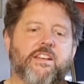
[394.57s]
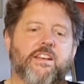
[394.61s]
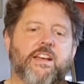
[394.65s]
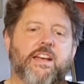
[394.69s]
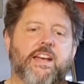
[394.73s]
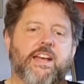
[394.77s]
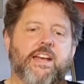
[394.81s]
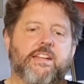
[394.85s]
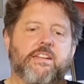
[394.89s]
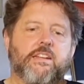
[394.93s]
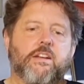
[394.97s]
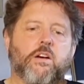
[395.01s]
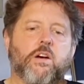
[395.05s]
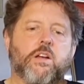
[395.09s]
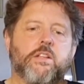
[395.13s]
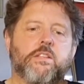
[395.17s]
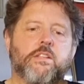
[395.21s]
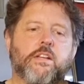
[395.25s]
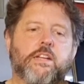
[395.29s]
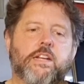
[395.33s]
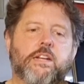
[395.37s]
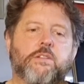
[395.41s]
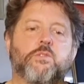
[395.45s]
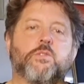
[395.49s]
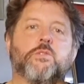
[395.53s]
And
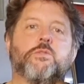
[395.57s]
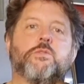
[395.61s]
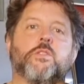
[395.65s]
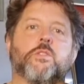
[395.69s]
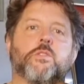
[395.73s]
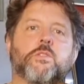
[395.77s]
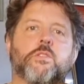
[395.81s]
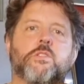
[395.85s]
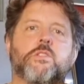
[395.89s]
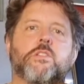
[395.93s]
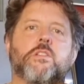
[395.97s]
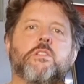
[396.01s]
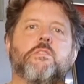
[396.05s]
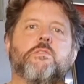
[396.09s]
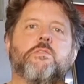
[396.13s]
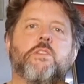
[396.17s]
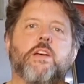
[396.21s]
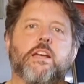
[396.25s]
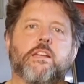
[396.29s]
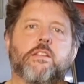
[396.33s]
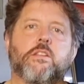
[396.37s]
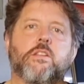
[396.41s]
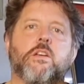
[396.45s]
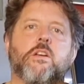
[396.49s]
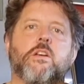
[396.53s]
undergravel filters, in
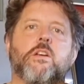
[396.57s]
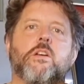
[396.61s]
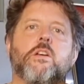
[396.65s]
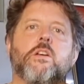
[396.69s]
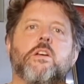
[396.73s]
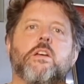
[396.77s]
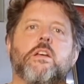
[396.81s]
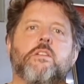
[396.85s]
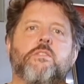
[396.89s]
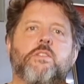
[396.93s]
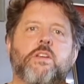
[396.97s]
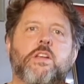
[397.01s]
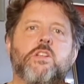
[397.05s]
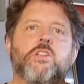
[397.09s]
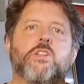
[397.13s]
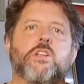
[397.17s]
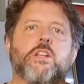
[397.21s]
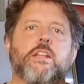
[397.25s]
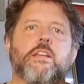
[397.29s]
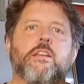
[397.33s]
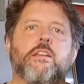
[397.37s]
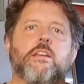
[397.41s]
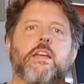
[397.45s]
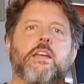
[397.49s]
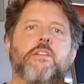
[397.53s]
fact,
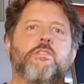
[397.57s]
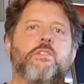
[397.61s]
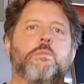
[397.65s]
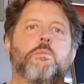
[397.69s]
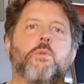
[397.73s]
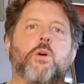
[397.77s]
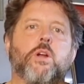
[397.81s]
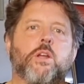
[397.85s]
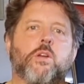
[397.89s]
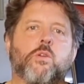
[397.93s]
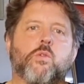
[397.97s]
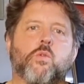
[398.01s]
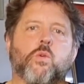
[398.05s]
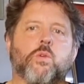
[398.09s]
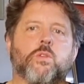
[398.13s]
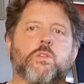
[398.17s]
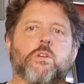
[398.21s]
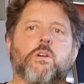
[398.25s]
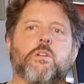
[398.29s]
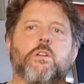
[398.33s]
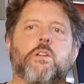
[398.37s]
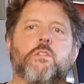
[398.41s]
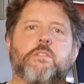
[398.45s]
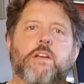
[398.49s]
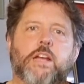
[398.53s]
eventually everybody caught
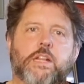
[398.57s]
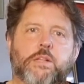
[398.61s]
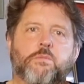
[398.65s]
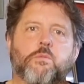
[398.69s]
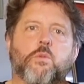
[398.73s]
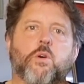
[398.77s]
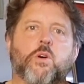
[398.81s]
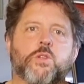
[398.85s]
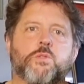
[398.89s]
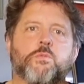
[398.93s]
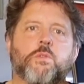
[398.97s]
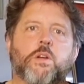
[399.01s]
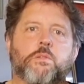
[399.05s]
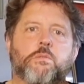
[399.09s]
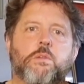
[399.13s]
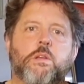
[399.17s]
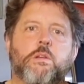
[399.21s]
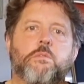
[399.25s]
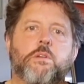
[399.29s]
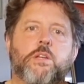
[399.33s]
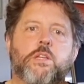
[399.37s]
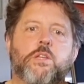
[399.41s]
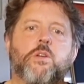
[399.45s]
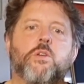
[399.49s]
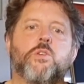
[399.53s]
on, and that was what we
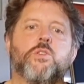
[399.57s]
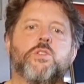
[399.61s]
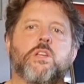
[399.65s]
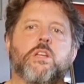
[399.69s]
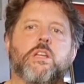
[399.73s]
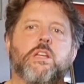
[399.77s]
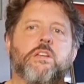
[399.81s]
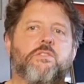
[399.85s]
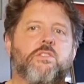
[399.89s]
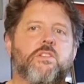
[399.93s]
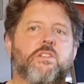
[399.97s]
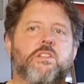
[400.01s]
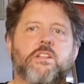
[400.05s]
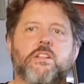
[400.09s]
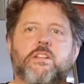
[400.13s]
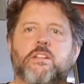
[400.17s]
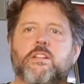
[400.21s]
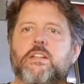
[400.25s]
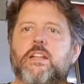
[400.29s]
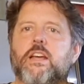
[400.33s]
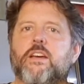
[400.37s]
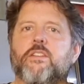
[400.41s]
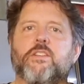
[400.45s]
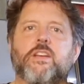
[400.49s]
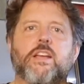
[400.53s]
were using. If you
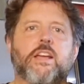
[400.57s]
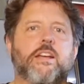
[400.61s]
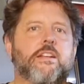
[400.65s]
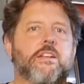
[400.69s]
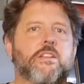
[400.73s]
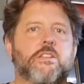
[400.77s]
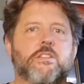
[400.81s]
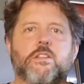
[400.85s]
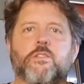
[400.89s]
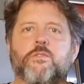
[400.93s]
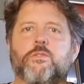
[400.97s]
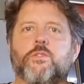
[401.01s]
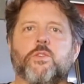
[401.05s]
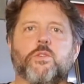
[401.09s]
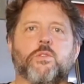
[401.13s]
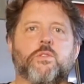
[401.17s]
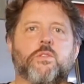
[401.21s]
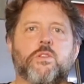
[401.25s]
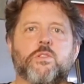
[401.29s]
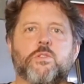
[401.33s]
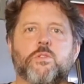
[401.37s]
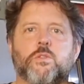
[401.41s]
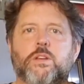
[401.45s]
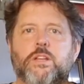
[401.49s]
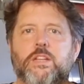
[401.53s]
didn't have canister
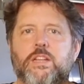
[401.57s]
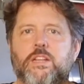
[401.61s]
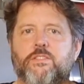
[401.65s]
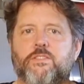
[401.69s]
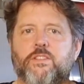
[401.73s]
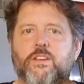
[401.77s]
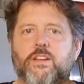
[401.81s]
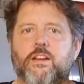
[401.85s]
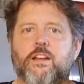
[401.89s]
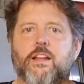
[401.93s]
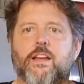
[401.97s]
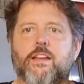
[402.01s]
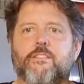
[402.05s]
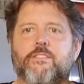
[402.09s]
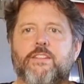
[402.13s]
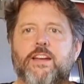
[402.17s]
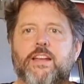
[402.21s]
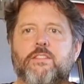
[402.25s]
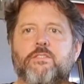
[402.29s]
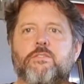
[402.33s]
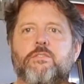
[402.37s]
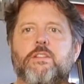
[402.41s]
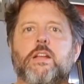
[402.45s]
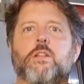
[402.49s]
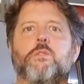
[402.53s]
filters or anything like
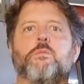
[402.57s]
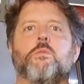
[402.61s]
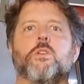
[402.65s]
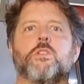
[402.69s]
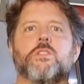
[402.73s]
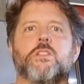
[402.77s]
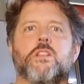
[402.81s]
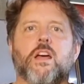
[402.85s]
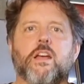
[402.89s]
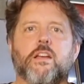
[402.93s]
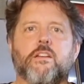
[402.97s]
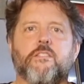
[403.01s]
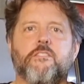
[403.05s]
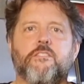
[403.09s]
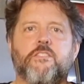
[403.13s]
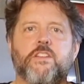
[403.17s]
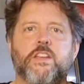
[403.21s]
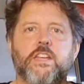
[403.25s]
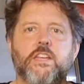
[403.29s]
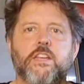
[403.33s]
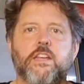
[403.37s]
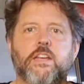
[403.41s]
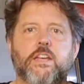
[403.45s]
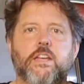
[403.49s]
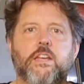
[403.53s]
that, that was like
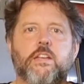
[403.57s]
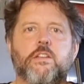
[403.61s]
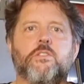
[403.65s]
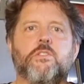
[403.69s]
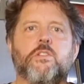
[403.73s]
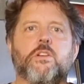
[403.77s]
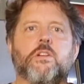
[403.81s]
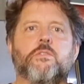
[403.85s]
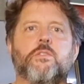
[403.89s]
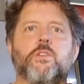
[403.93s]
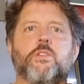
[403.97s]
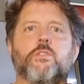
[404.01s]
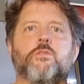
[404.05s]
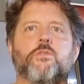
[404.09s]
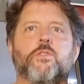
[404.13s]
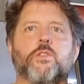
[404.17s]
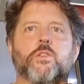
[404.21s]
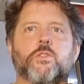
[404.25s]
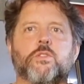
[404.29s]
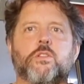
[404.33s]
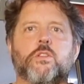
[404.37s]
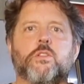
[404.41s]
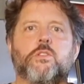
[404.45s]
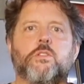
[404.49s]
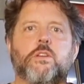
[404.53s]
the air-driven
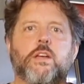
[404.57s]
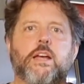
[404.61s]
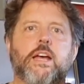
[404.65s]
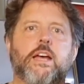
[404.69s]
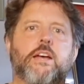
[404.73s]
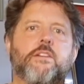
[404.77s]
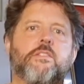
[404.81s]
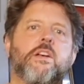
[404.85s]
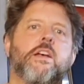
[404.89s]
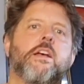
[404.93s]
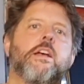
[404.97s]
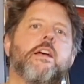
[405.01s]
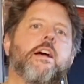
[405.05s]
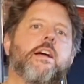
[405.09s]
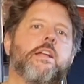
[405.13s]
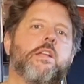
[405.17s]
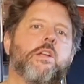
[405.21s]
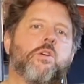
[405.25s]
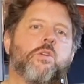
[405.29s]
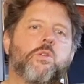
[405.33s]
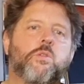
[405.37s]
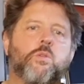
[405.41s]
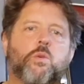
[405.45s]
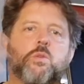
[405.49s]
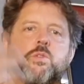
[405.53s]
filter to have. And you
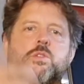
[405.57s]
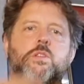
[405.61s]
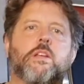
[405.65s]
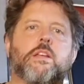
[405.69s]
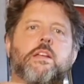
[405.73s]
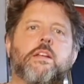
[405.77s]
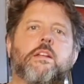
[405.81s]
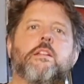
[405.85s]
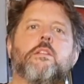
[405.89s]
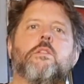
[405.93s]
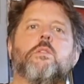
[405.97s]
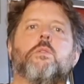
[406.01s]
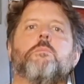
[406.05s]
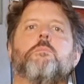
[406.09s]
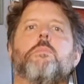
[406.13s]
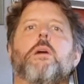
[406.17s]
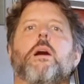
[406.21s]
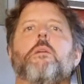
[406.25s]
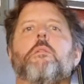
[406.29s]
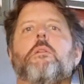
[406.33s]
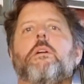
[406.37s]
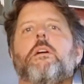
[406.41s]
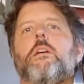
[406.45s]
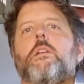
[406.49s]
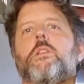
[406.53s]
could also get little
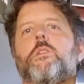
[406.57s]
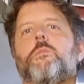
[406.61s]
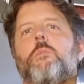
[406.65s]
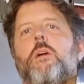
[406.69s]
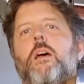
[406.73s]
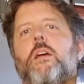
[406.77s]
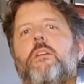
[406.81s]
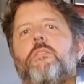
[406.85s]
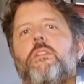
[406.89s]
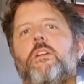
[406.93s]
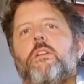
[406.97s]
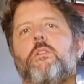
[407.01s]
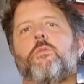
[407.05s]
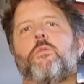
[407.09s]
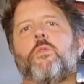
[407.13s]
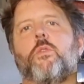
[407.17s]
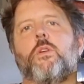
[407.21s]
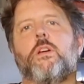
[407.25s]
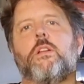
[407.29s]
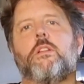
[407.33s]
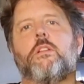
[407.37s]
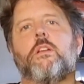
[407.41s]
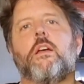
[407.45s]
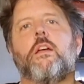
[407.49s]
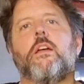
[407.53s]
power heads back then for
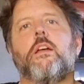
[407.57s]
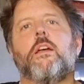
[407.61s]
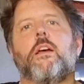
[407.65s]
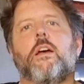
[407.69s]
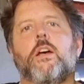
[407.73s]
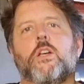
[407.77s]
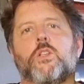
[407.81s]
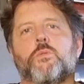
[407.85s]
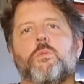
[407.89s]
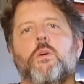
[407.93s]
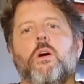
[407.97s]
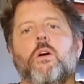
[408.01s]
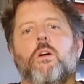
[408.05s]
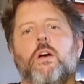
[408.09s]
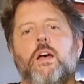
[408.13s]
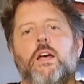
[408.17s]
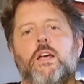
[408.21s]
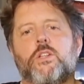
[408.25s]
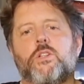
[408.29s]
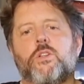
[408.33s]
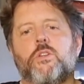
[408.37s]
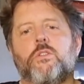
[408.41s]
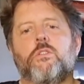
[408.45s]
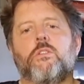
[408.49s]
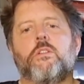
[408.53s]
it, as well
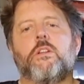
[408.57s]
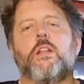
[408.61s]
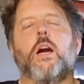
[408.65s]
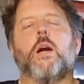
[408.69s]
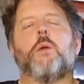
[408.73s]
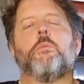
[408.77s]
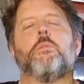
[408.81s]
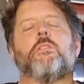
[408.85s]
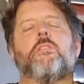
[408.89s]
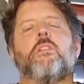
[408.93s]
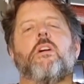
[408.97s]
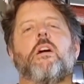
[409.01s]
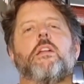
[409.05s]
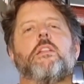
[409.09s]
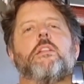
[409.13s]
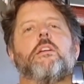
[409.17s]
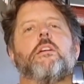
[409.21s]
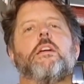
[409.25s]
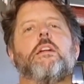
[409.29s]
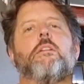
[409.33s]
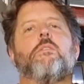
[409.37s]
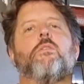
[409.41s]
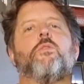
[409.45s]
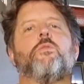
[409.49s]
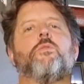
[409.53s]
as you do now, but the
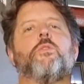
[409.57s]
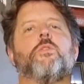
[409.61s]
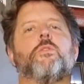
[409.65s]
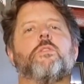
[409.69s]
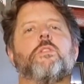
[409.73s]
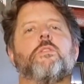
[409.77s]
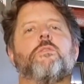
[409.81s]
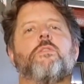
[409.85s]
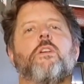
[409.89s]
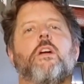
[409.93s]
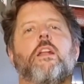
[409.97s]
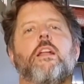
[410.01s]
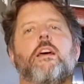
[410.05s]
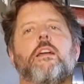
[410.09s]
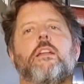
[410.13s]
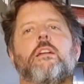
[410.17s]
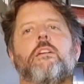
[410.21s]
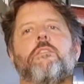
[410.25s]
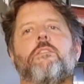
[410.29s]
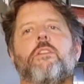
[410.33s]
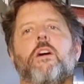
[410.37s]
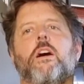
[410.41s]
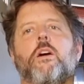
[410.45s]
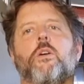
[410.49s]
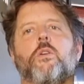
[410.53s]
undergravel filter fell out
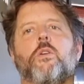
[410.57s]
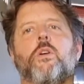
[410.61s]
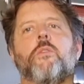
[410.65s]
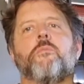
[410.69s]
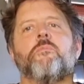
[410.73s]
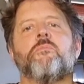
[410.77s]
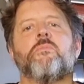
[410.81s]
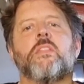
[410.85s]
of vogue.